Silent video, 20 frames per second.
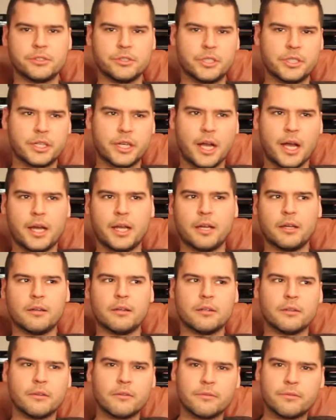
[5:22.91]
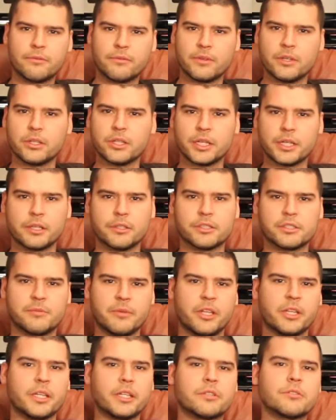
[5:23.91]
You kind of feel like you're
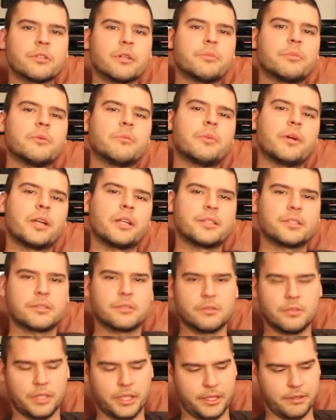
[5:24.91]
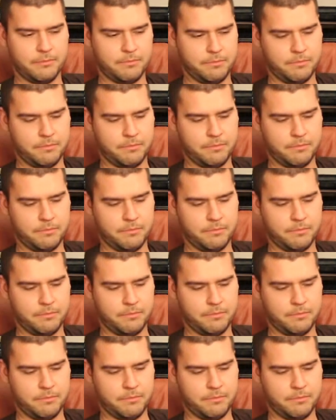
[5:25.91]
smelling a triple, but it's like